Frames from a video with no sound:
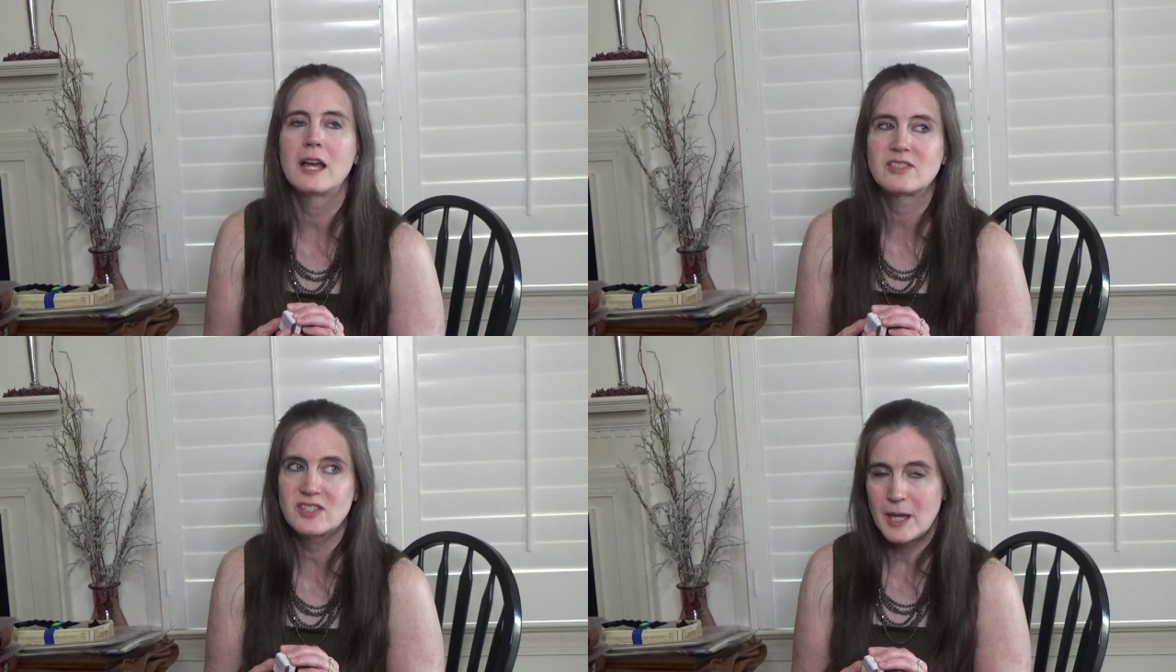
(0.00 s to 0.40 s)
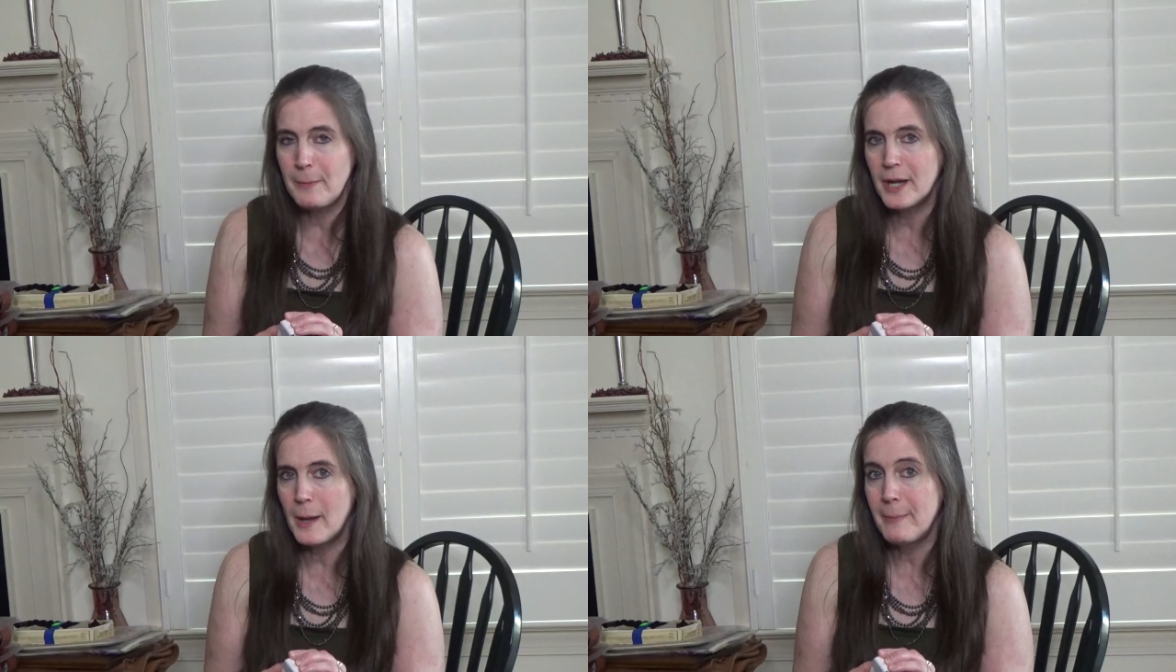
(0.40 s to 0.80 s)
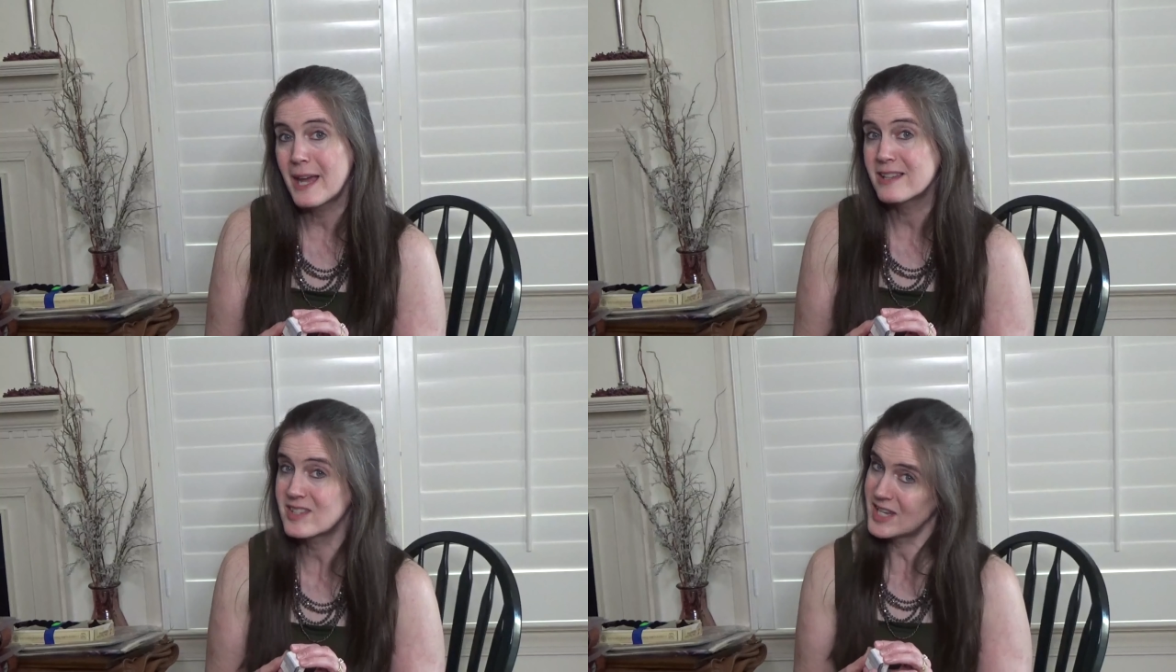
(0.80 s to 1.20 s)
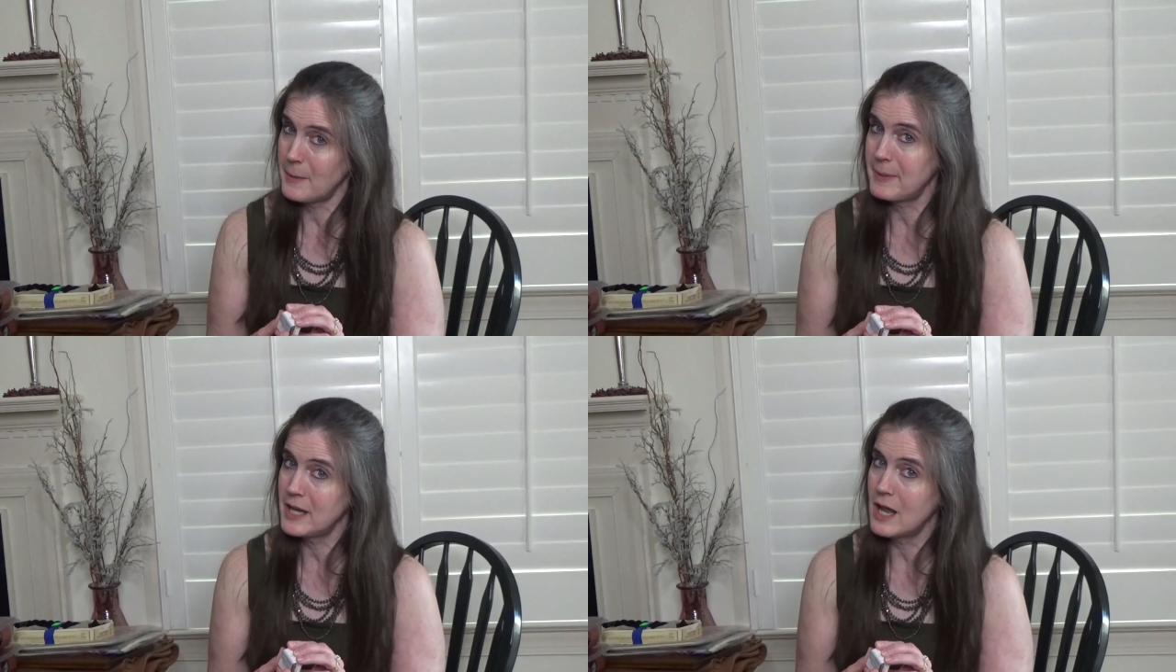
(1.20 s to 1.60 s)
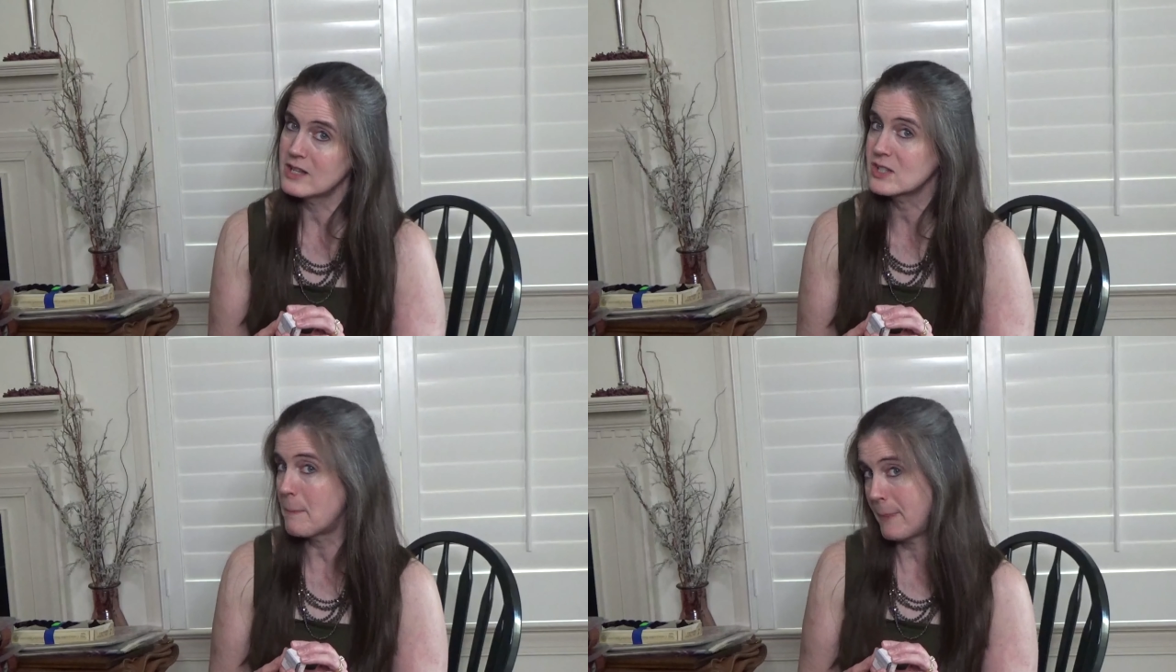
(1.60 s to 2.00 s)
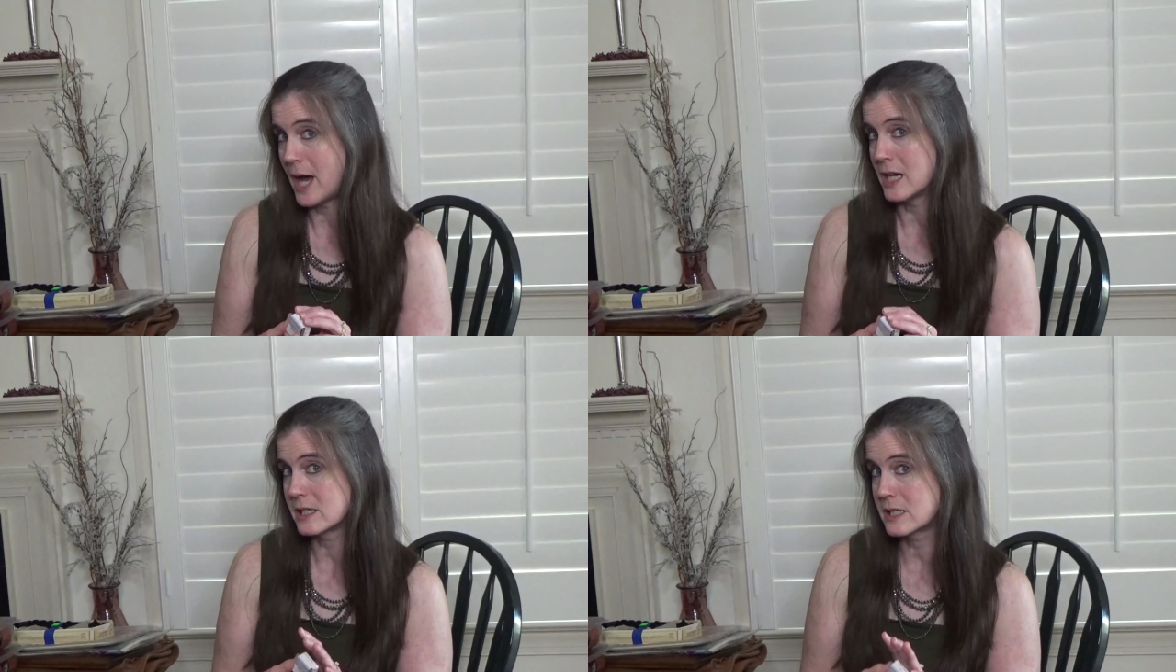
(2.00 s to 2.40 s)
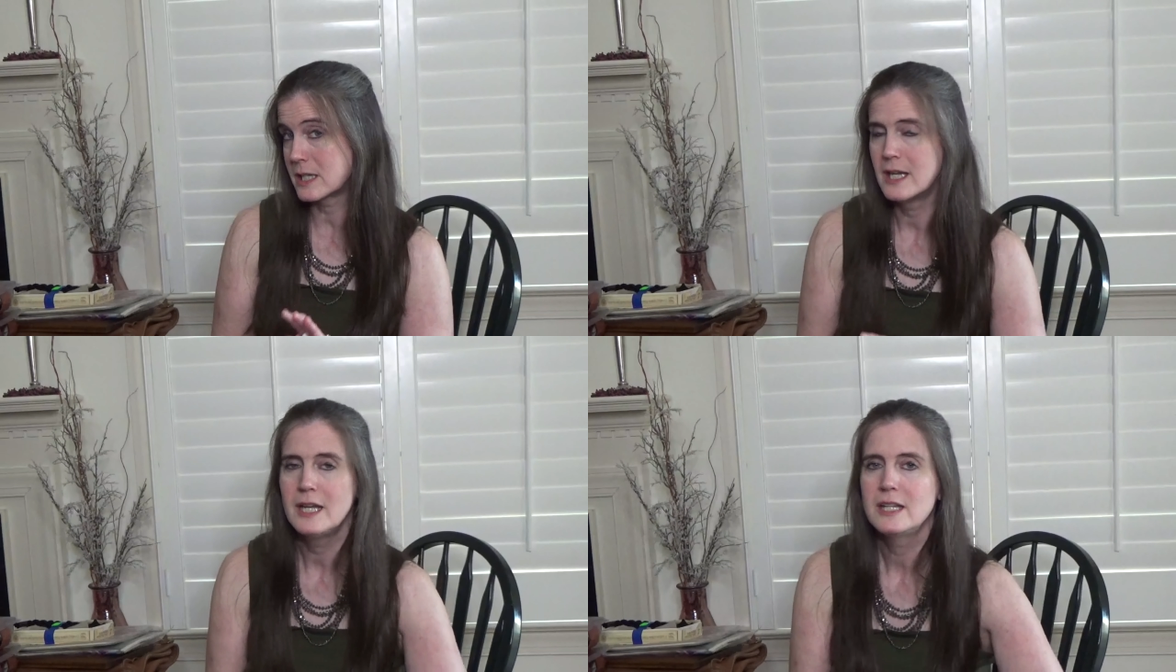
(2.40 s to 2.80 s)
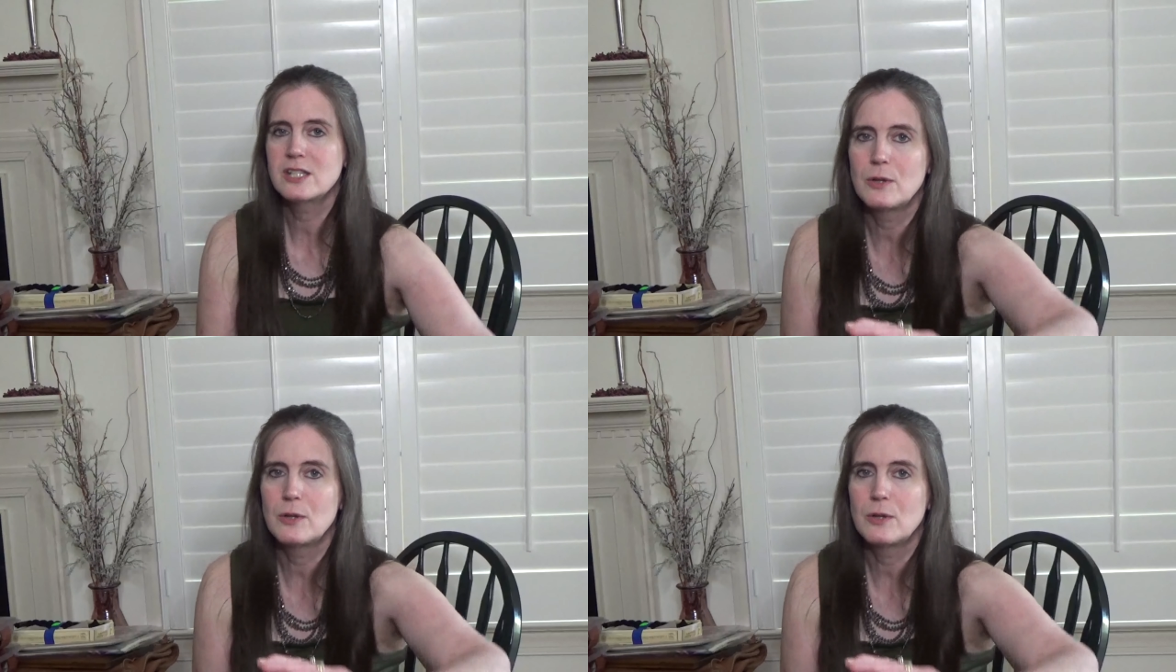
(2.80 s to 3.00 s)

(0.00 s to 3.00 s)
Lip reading: Stampin' Up! Stampin' Spot. So